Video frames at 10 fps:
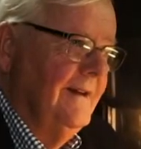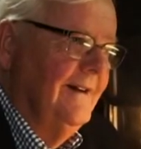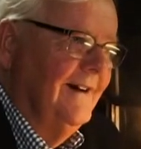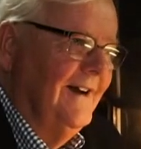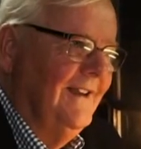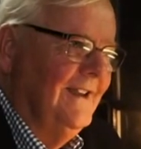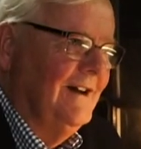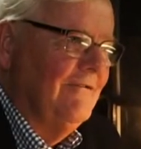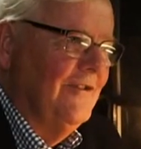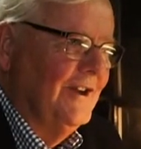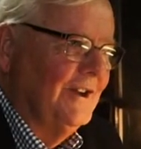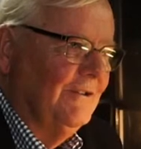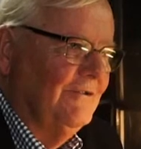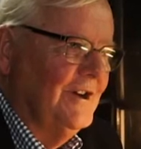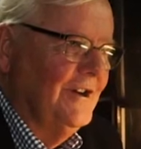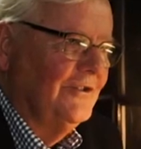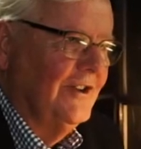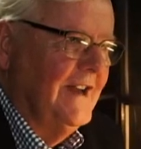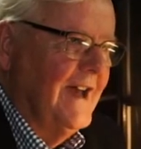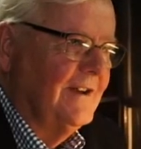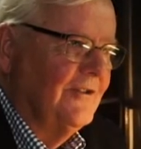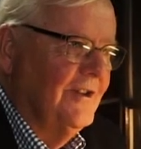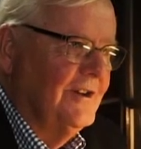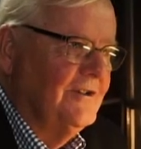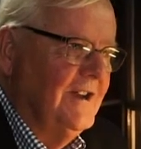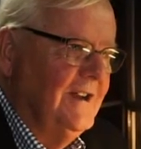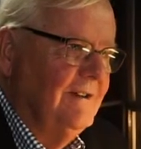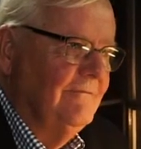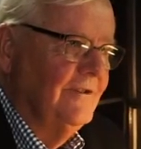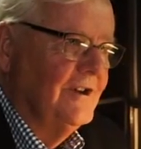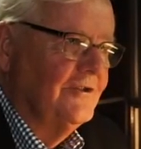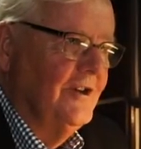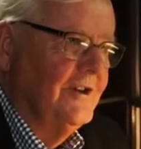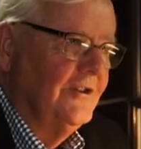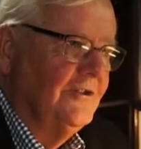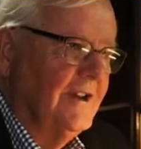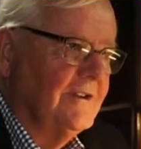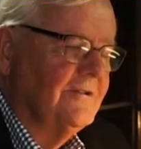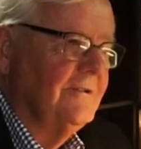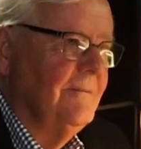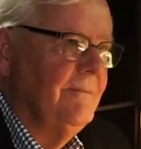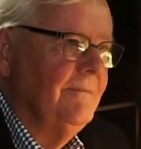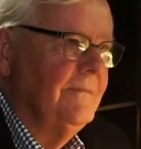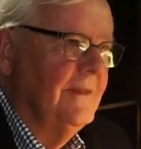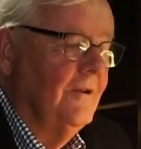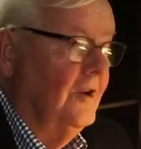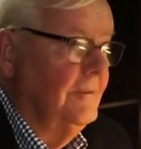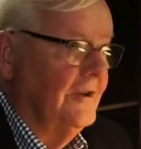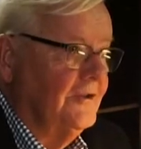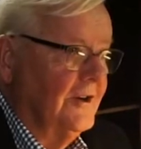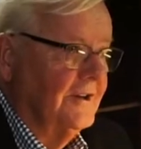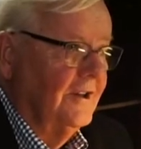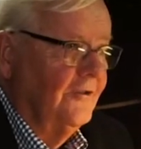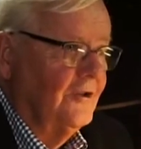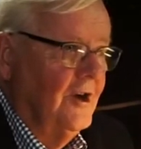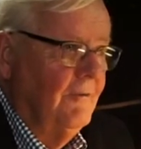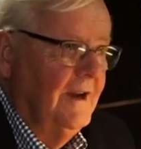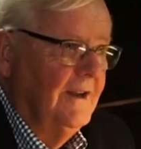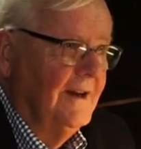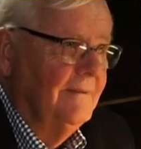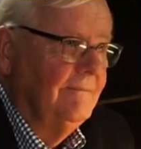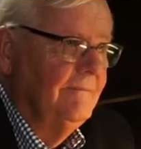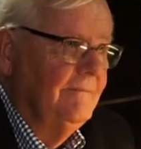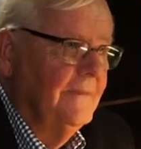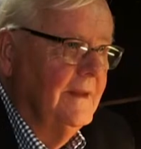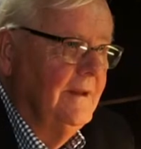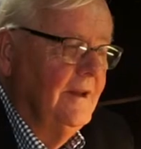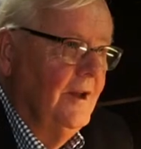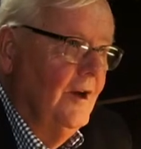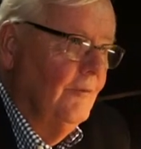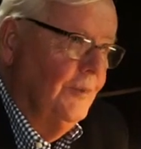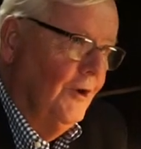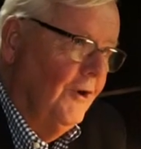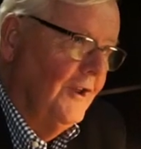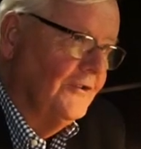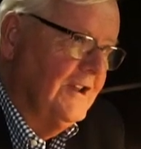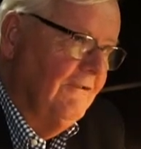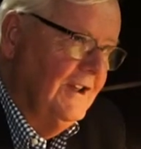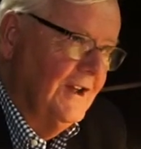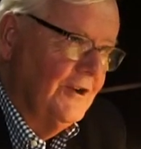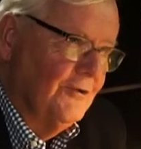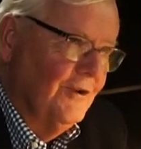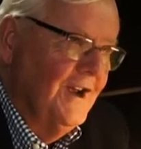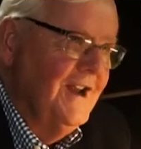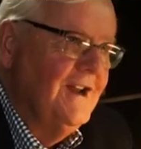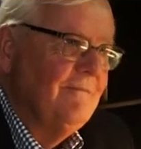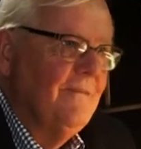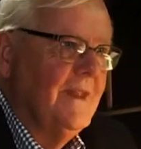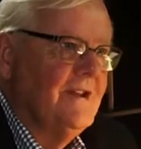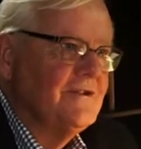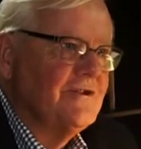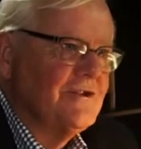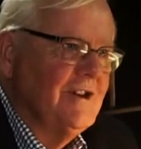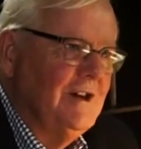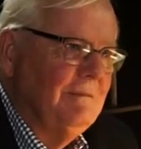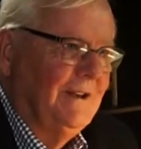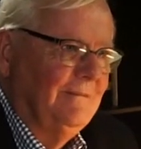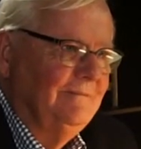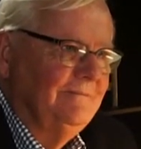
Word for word: I love the little verse in Acts 13, verse 36. Almost a little throwaway line. Paul is giving a great sermon